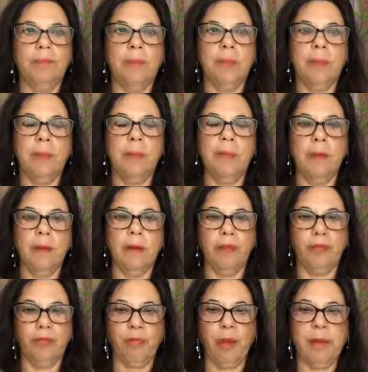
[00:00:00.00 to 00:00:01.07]
maybe a
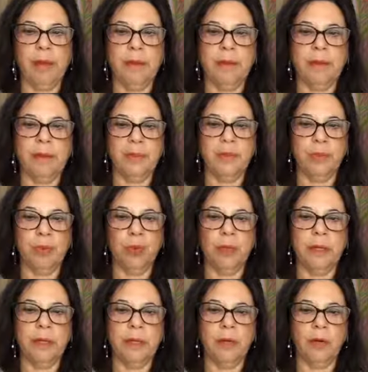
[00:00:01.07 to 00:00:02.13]
thread is
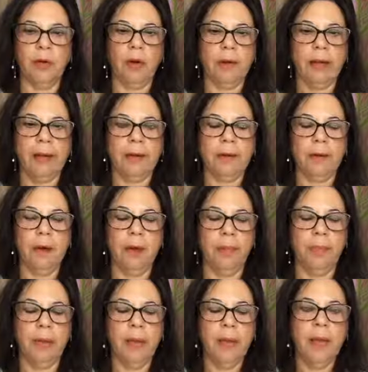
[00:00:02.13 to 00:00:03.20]
pulling your head
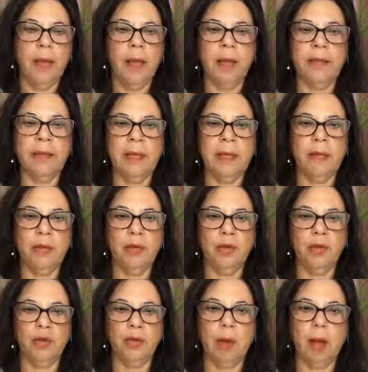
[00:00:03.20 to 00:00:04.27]
up, and then
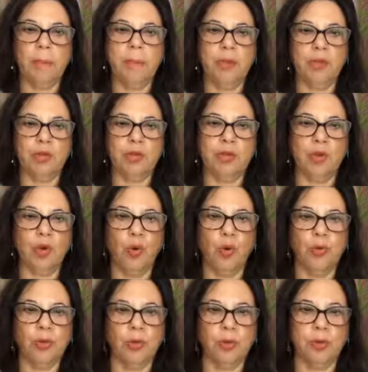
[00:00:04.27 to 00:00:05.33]
drop your
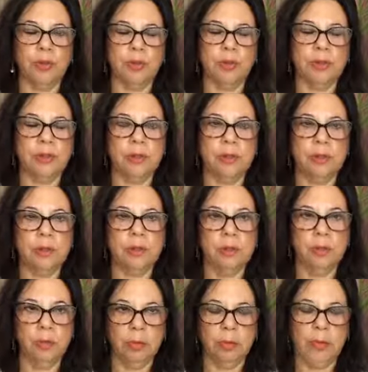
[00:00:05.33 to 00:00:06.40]
shoulders
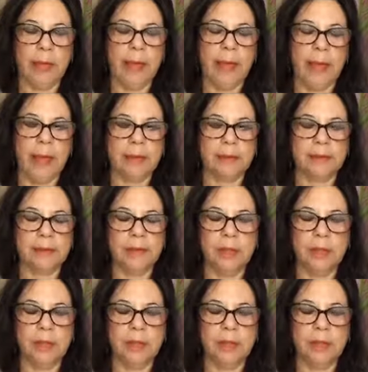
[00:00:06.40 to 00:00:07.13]
to relax.